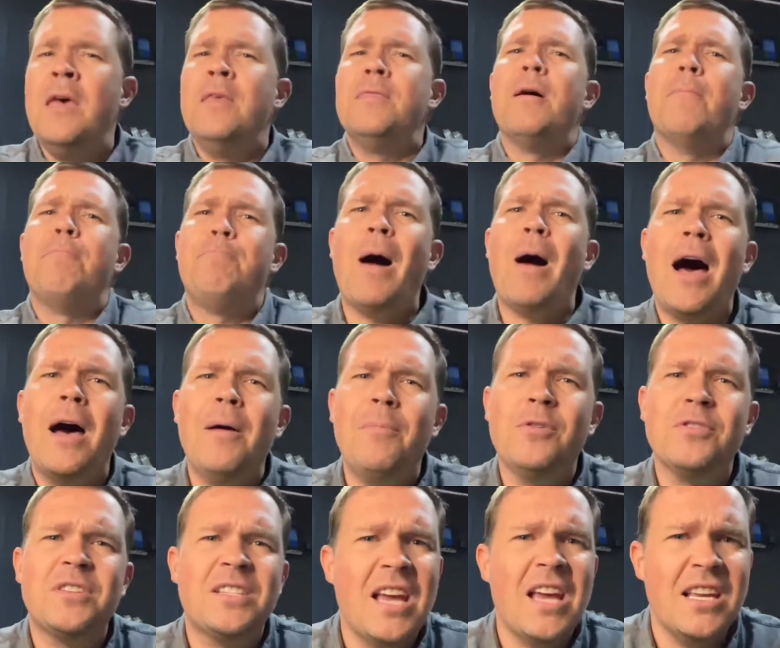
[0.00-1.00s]
The
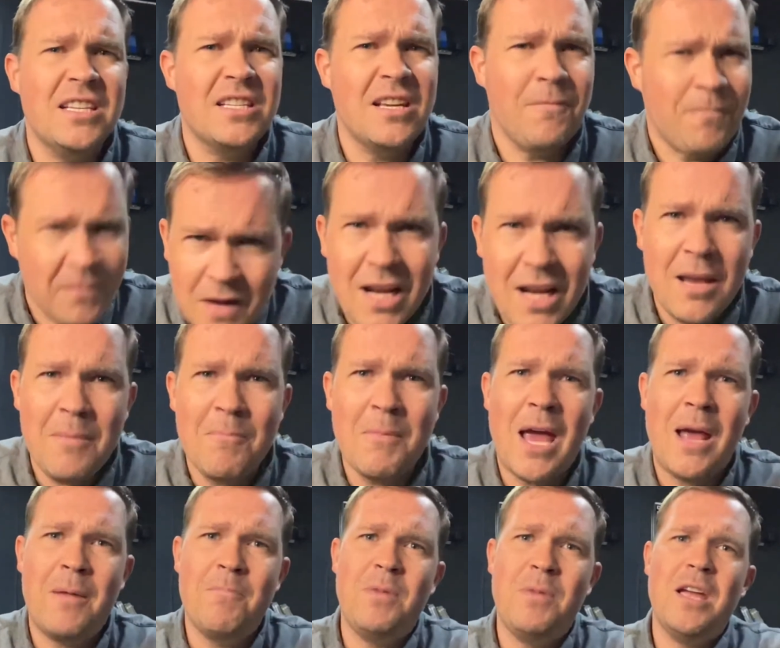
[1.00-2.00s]
Bible says, if any
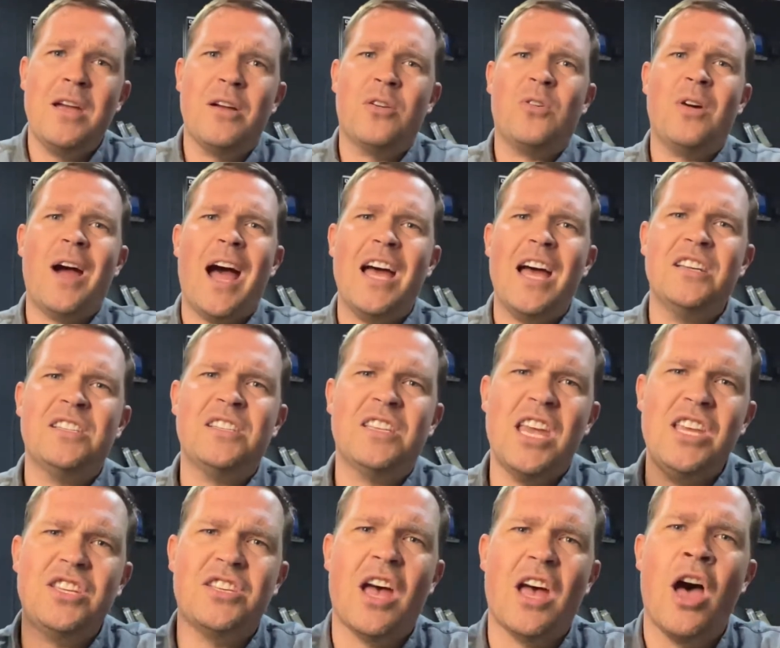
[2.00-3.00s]
man be in Christ,
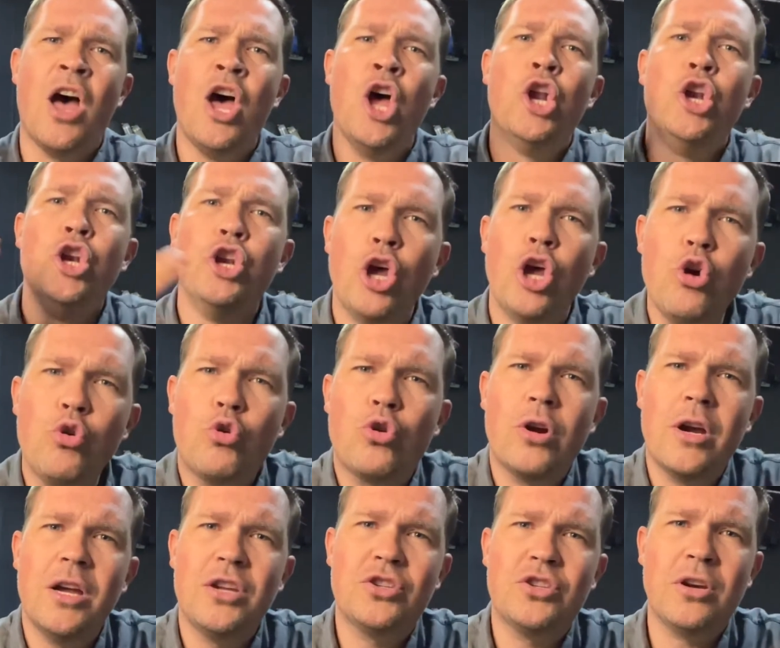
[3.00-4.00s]
he's a new
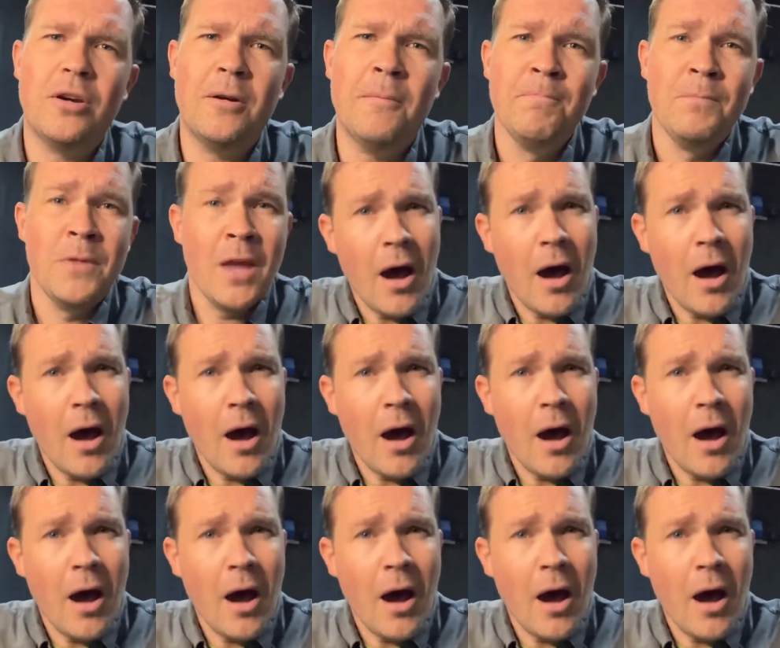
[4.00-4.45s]
creature.